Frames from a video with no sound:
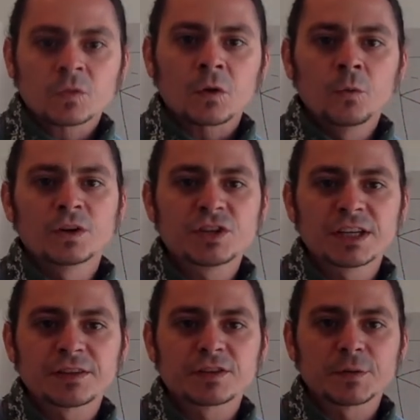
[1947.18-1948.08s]
once you
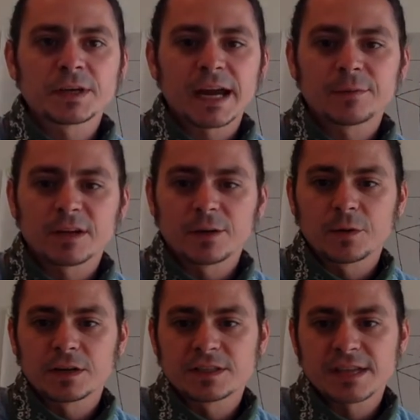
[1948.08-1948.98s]
get those vocabulary
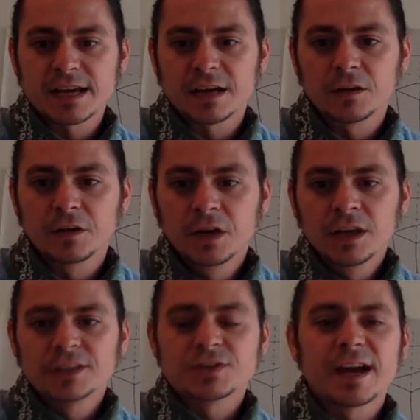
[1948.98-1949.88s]
words down,
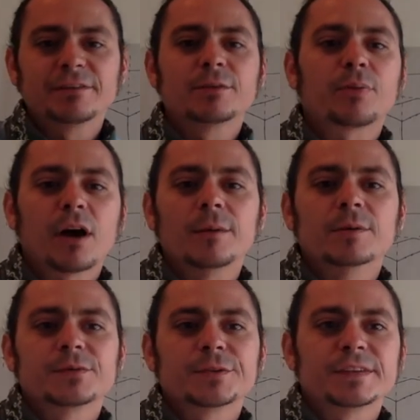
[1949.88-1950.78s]
did you have any
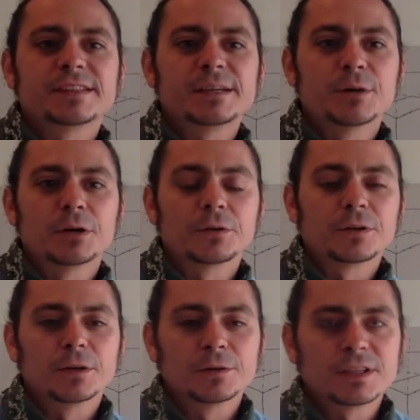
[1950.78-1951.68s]
problems with the demo?
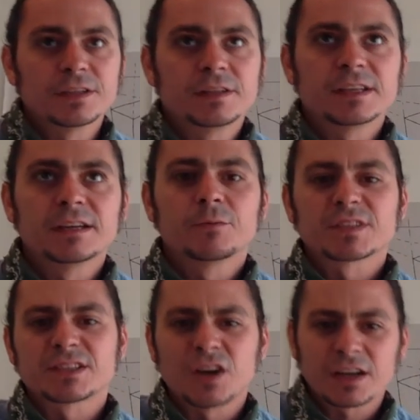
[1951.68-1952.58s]
Was
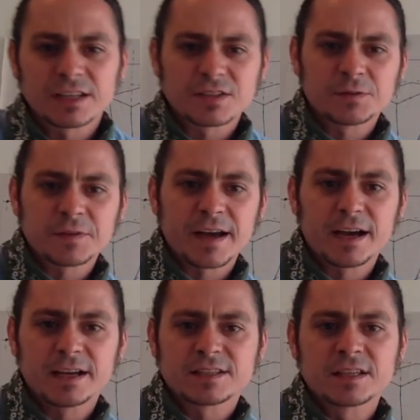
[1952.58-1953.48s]
I talking too
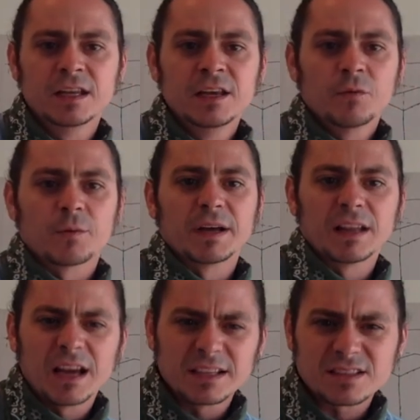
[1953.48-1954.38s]
fast? Were my
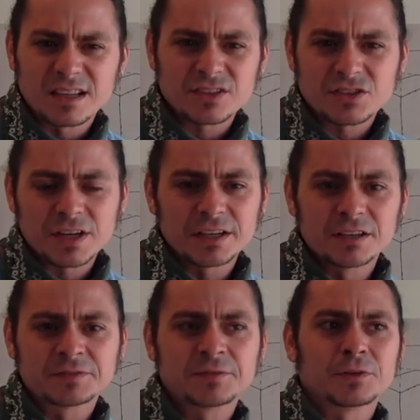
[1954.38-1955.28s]
lines not straight
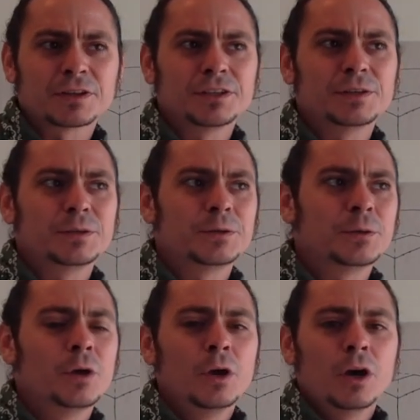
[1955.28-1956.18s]
enough for
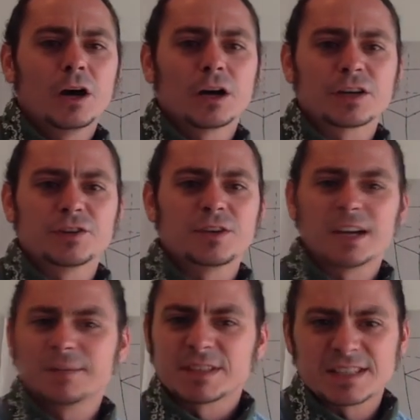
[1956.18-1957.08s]
you? Could you not
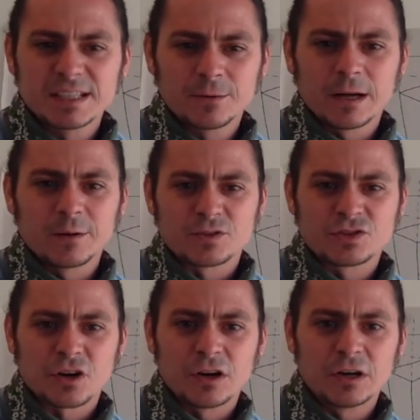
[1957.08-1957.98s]
even see what I was
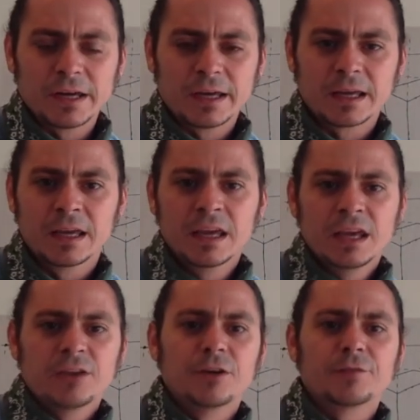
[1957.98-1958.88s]
drawing?
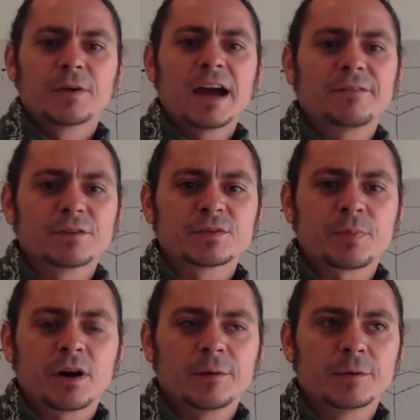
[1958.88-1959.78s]
If you have those
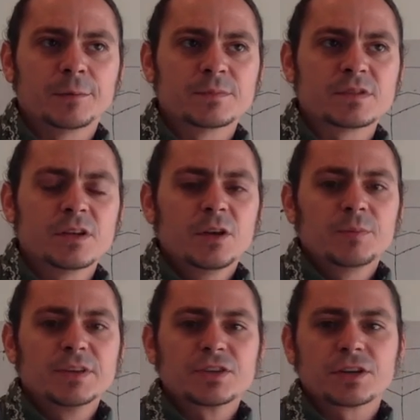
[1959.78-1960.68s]
problems,
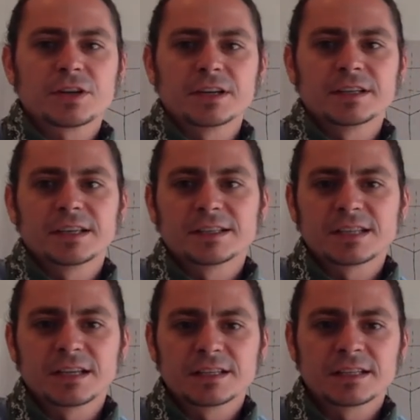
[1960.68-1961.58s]
be sure and
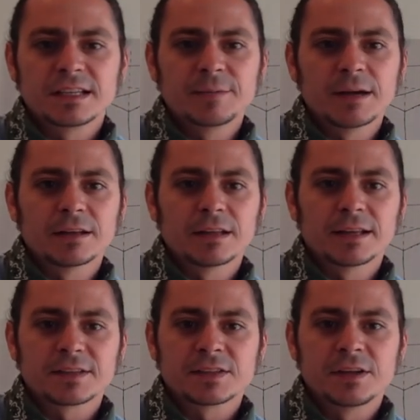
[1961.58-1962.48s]
send us an email and let
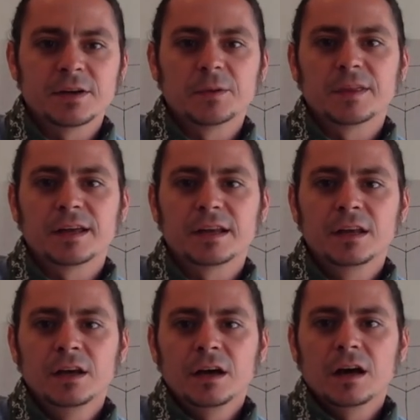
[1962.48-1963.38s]
us know that
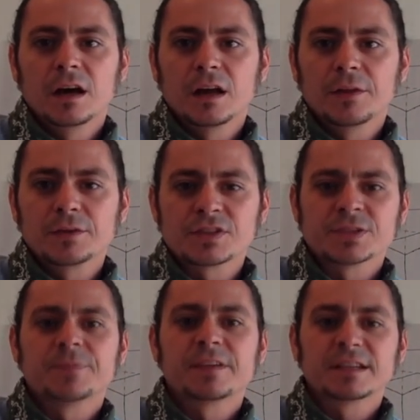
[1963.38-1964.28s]
those are
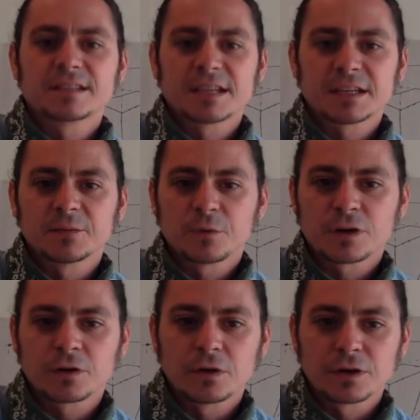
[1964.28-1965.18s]
some things that I can
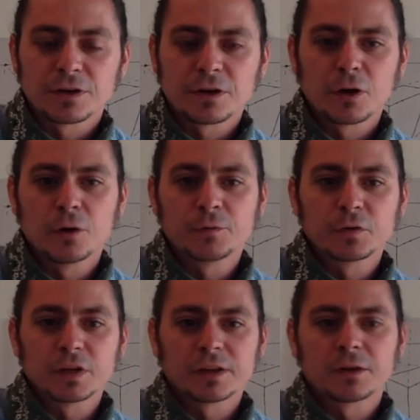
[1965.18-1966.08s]
work on.
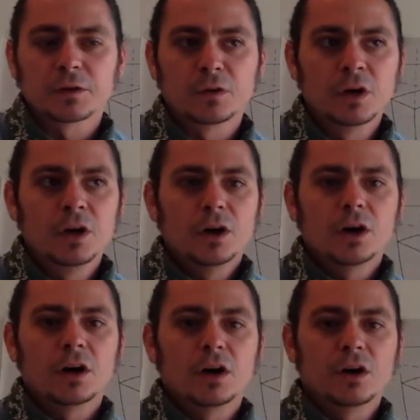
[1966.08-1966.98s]
Hopefully though,
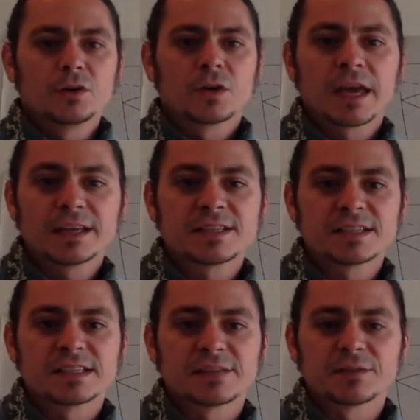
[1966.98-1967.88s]
you can
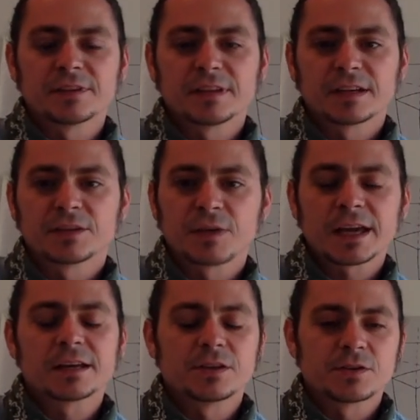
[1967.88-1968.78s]
see everything and you
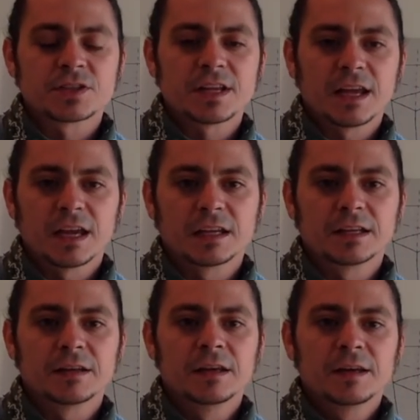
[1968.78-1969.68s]
can understand,
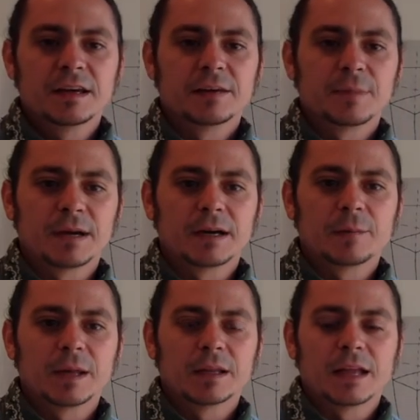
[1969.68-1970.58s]
and
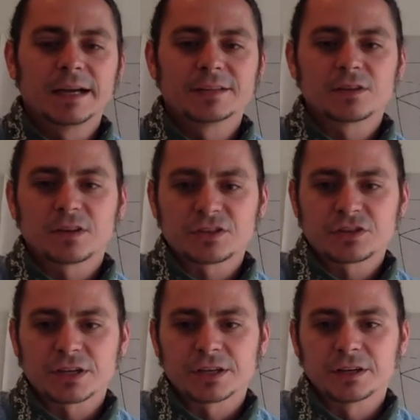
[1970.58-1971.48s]
my lines are
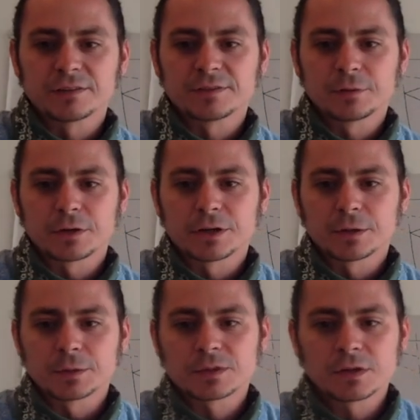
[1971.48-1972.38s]
straight enough for
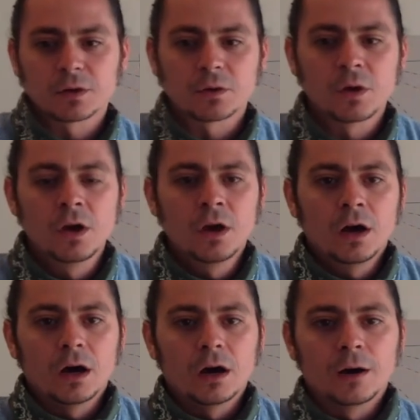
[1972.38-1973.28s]
you. So
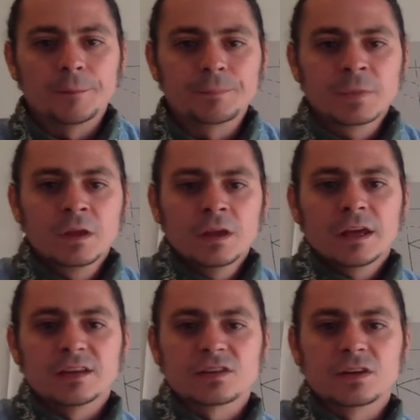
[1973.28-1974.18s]

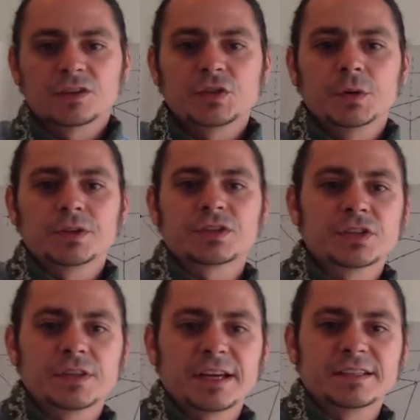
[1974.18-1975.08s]
as long as you
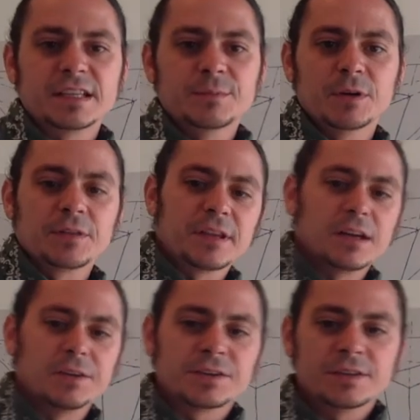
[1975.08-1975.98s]
understood that demo, then
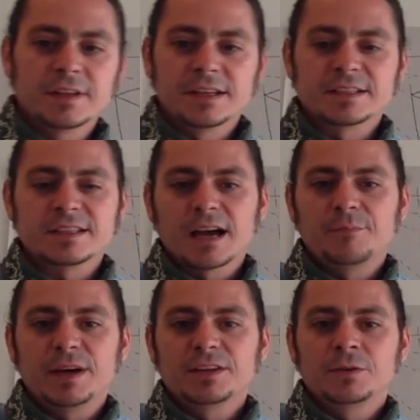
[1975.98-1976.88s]
I
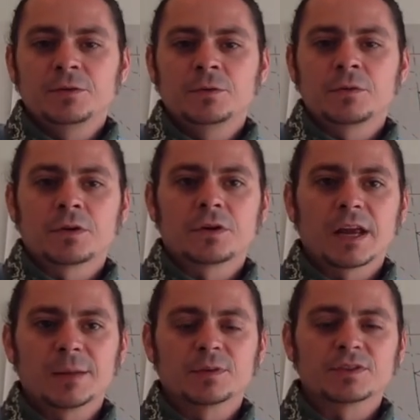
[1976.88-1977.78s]
bet you were
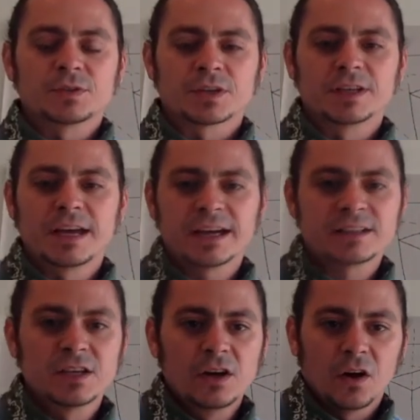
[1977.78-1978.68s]
able to connect
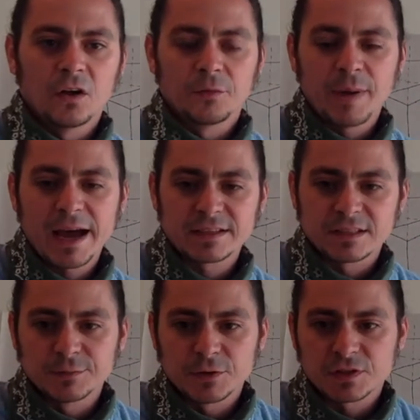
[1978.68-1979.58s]
all the past
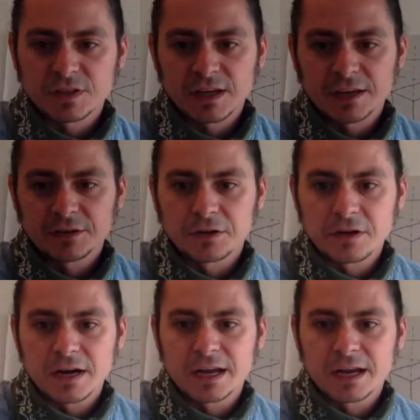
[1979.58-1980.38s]
demos together